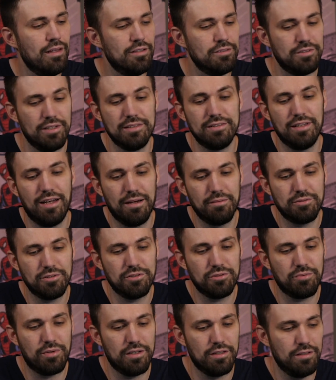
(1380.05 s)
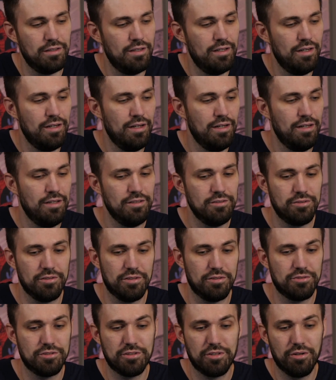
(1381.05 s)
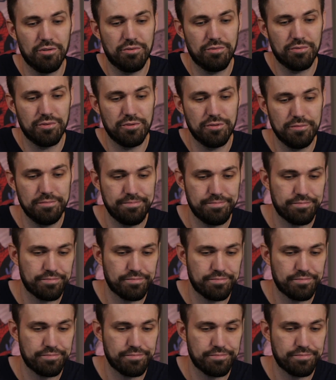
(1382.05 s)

So that's an option as well. So you'll just go through,